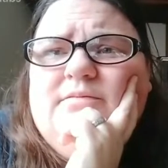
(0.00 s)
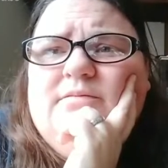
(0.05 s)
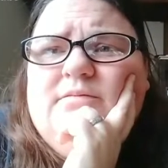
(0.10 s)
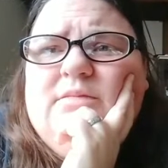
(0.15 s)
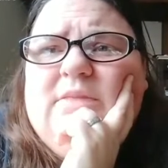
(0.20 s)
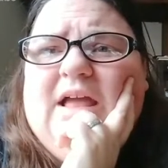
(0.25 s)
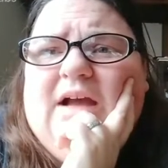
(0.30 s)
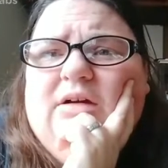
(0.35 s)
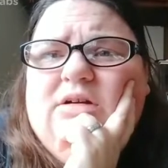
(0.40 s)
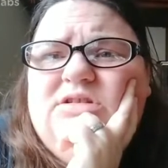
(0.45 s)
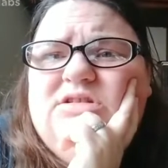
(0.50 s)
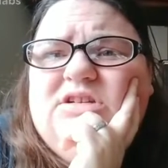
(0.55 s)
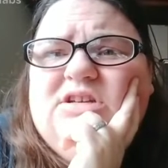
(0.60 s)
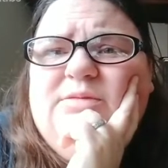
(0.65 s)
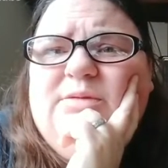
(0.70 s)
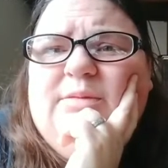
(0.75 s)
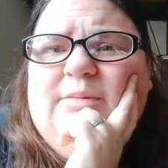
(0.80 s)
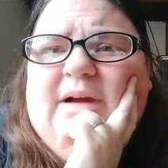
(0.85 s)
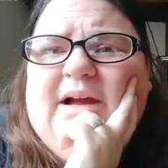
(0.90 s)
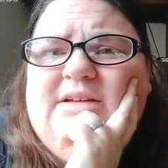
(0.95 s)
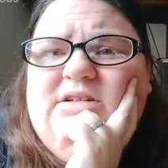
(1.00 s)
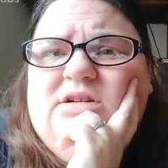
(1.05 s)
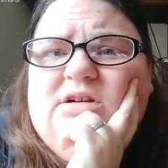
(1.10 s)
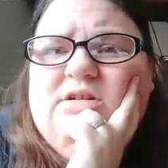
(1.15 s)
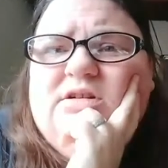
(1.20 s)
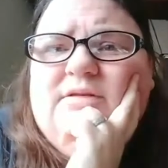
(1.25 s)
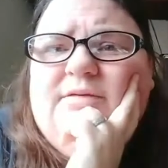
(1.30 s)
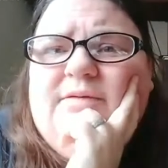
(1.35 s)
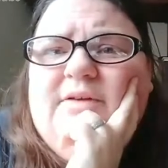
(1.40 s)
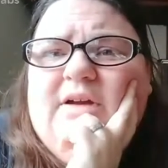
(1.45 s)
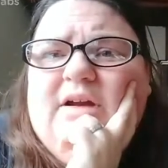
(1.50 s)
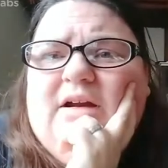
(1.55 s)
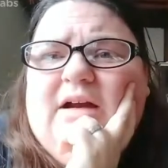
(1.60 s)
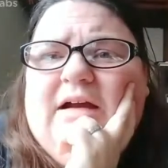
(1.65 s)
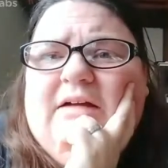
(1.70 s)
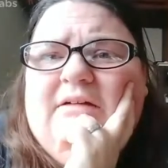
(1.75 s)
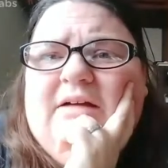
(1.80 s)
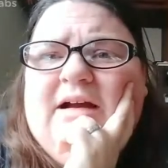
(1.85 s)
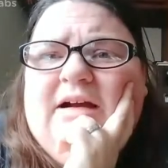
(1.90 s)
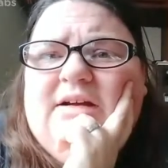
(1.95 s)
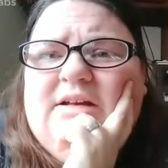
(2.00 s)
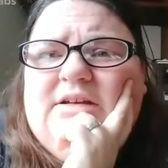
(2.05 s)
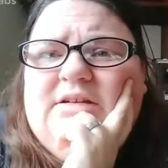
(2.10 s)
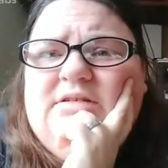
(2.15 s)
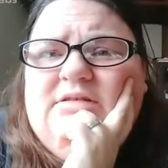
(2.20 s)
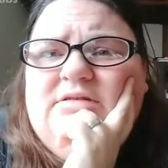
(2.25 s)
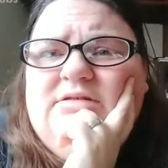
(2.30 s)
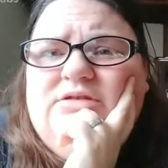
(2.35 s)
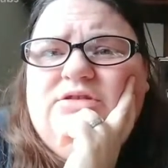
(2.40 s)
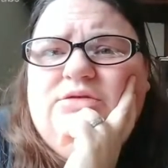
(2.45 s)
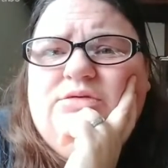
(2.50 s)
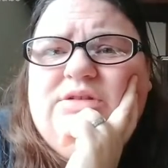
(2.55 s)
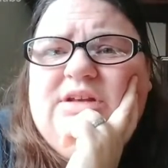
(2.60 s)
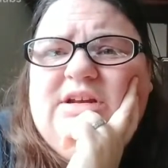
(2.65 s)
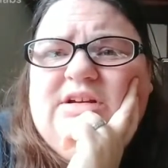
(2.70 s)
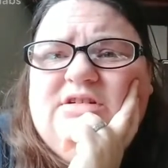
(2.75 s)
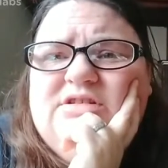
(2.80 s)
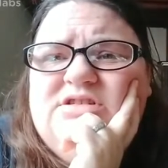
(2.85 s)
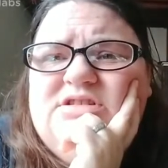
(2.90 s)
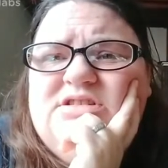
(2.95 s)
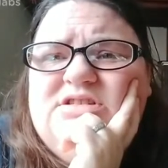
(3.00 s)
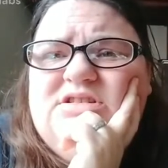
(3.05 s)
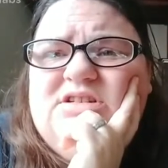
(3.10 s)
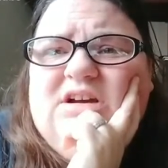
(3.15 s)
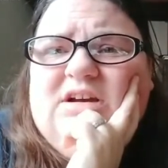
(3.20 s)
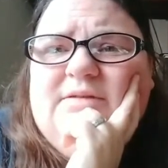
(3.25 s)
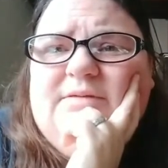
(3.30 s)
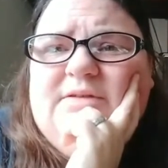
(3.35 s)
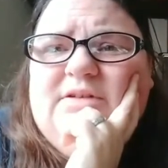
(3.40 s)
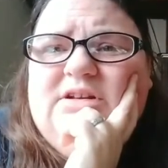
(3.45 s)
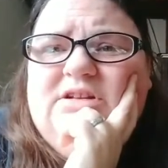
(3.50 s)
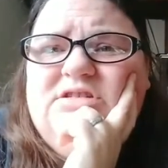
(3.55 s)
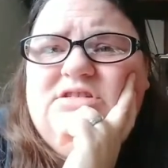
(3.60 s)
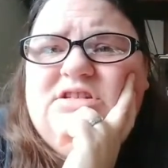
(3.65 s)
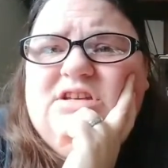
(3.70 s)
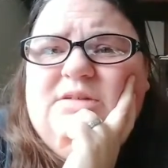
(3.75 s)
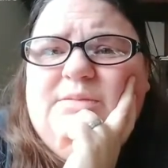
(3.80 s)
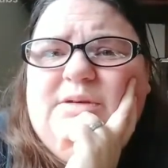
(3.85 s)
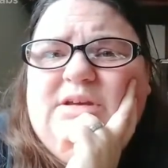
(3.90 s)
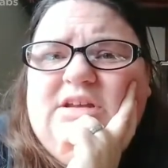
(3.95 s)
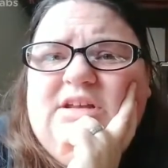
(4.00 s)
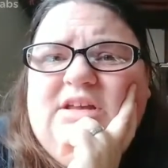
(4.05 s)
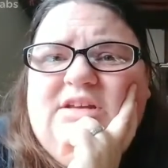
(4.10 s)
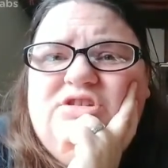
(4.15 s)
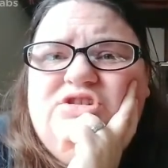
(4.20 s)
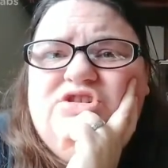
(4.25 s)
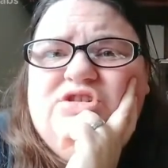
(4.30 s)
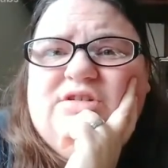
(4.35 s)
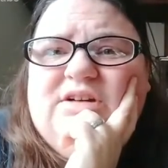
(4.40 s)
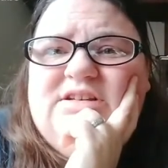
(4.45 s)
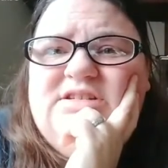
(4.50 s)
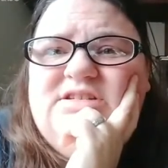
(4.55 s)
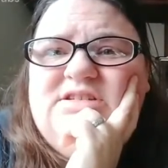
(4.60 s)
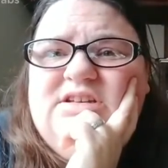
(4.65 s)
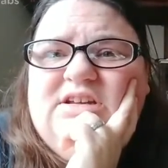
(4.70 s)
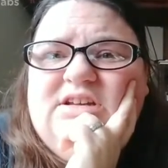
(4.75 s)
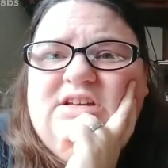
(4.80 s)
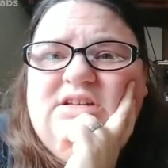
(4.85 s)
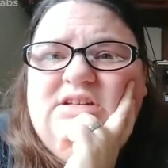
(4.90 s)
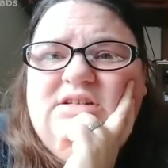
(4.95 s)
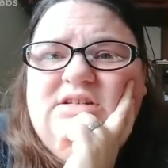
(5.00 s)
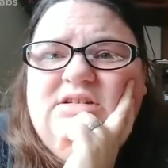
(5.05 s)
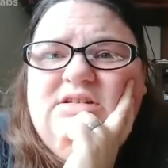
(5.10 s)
Now it's going to be my turn to figure out how to do dinners and stuff, and it's going to be interesting.